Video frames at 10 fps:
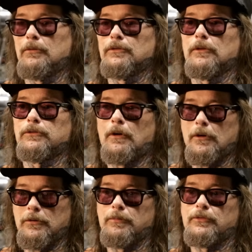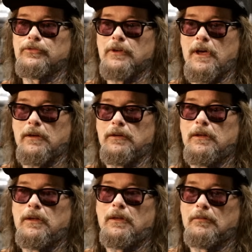it was 100%.
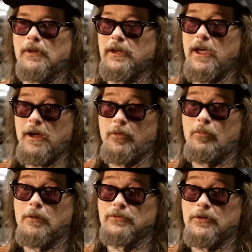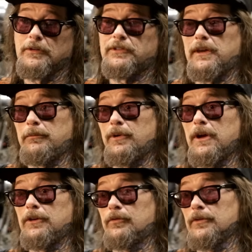Like everyone was on the same
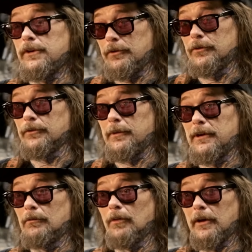page for years, man. Like,